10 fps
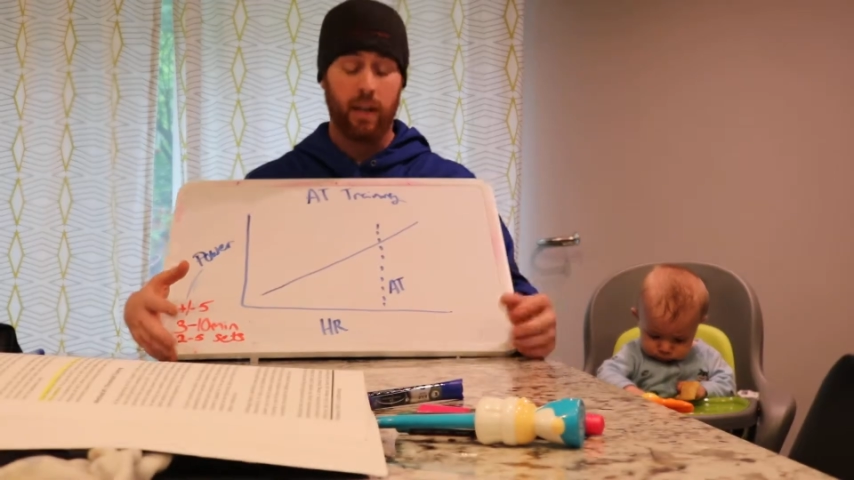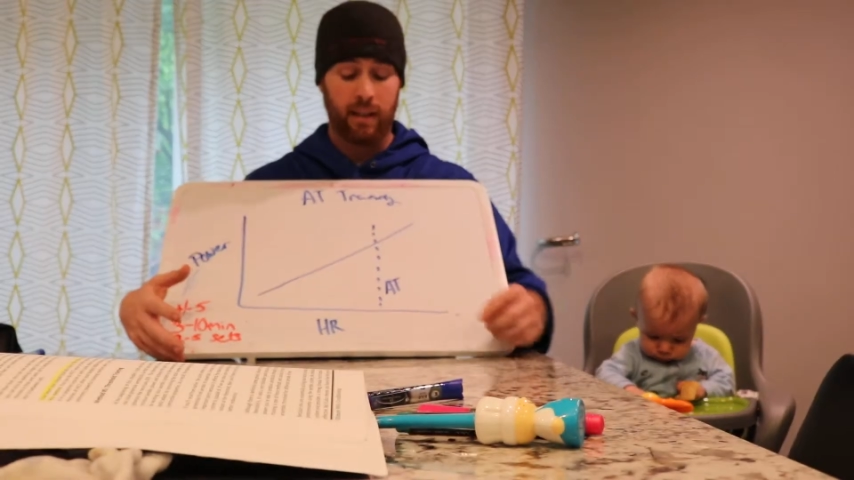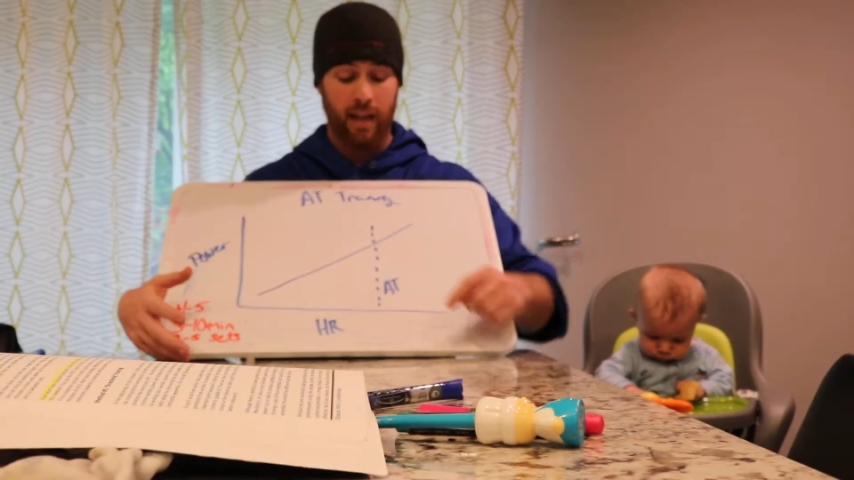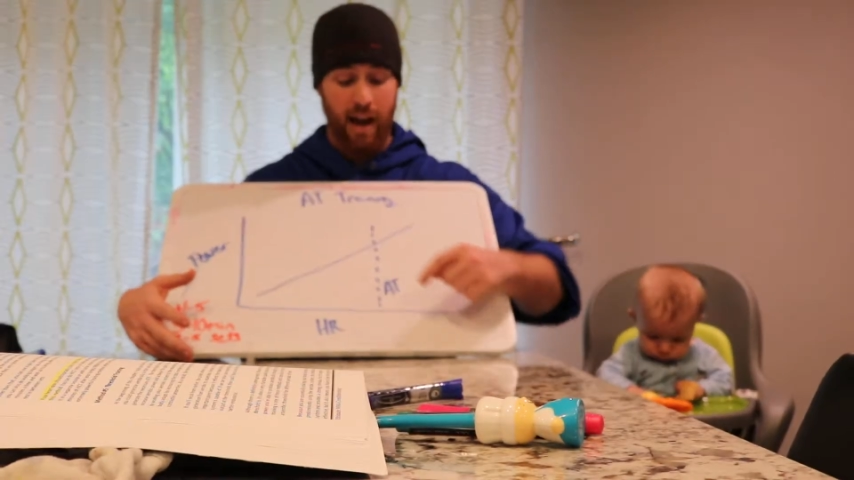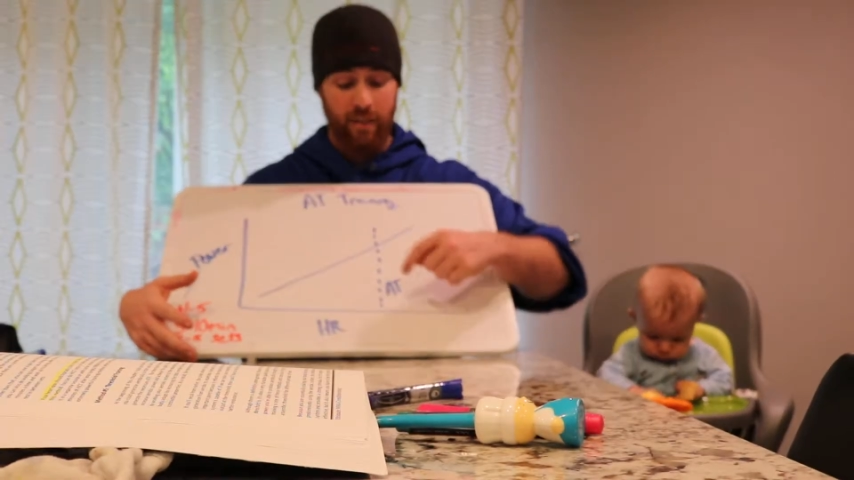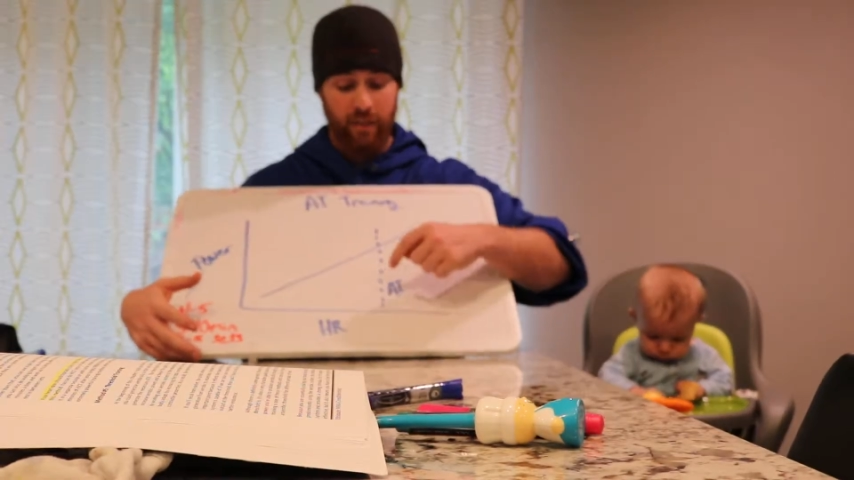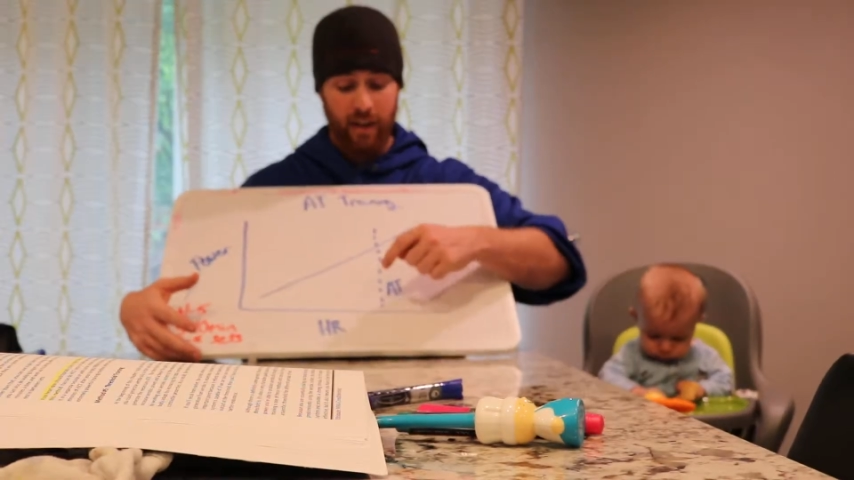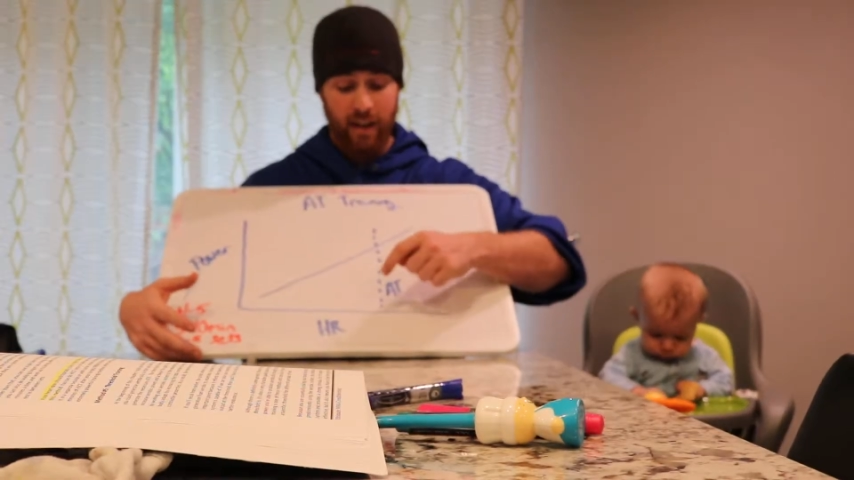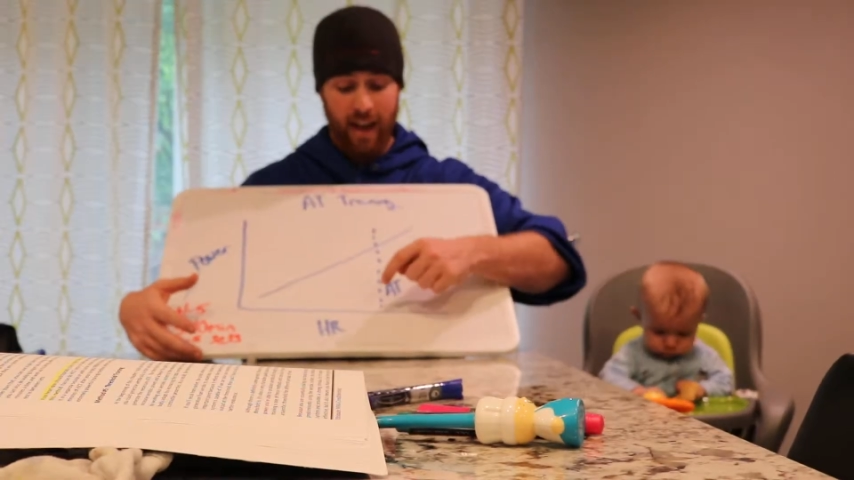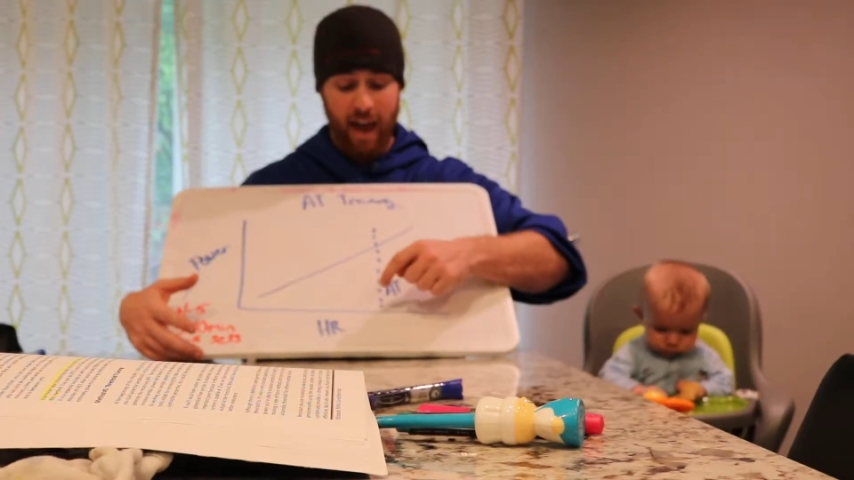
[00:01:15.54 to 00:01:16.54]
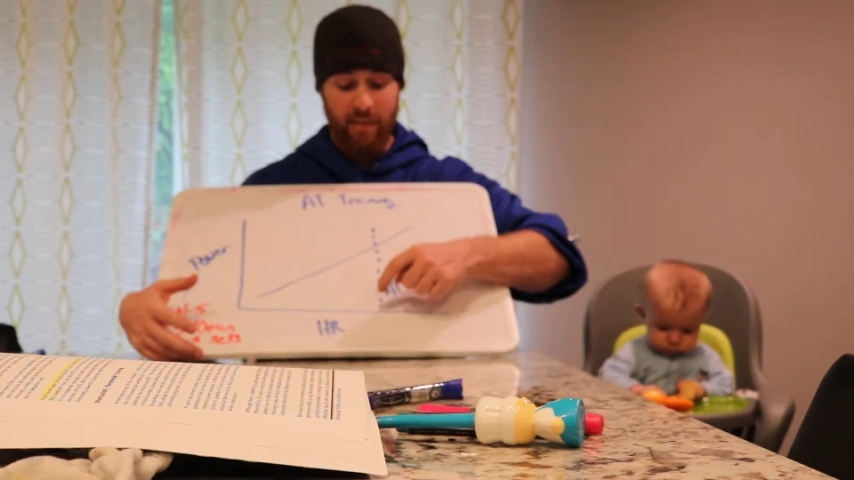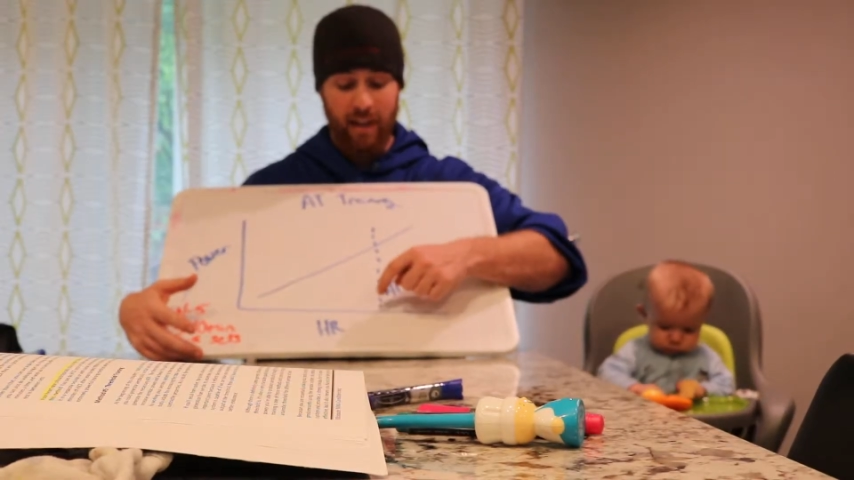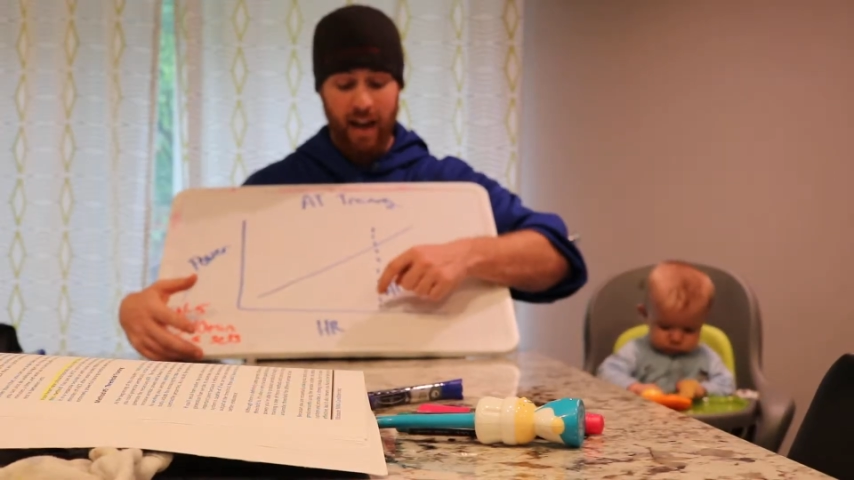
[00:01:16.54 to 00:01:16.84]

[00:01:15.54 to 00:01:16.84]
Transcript: in life, having a